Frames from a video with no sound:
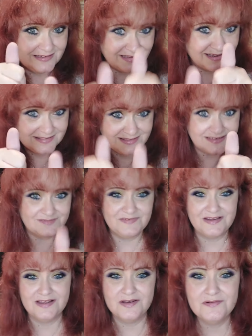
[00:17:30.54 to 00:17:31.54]
Like this
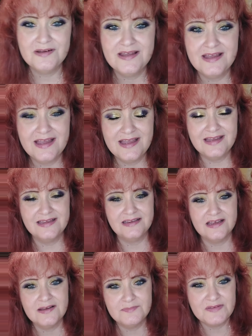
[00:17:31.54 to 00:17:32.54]
video,
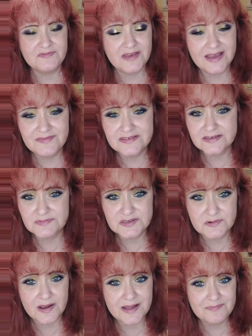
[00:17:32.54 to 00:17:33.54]
and if you haven't
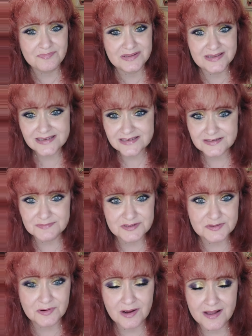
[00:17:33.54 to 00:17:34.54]
subscribed, please
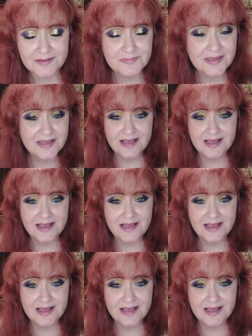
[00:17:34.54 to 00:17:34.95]
subscribe.